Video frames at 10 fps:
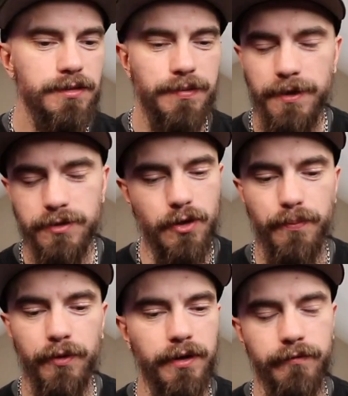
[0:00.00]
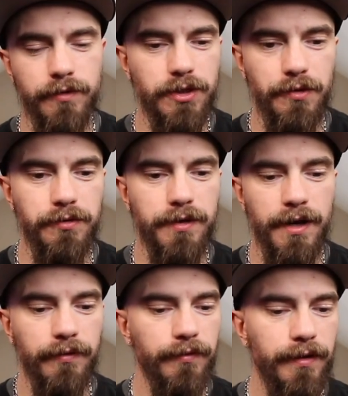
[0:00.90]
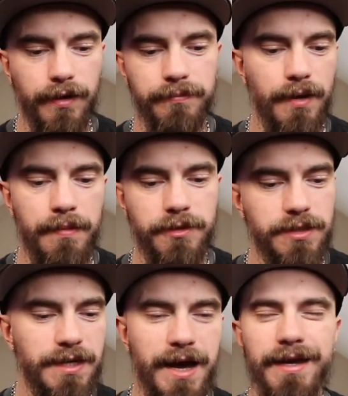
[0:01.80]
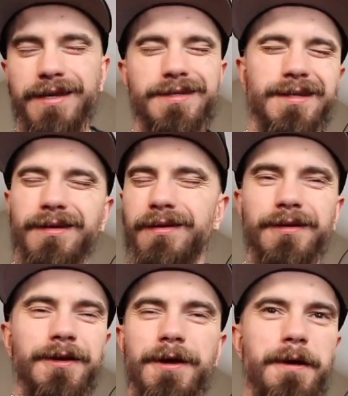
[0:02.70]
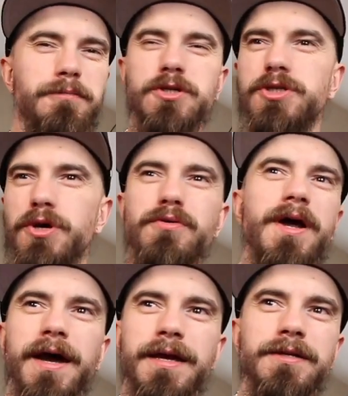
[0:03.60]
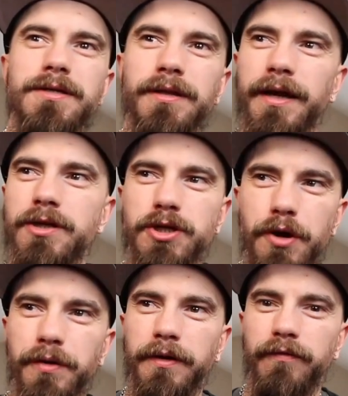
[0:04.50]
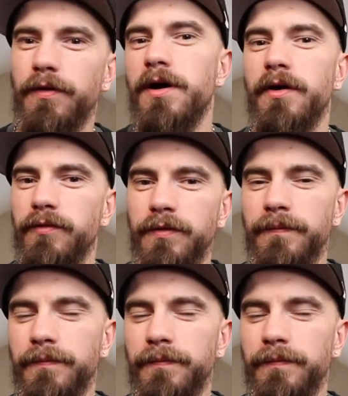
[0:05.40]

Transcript: To me, there's no point in even showing you guys. Like, I'm just so not into like showing flaws.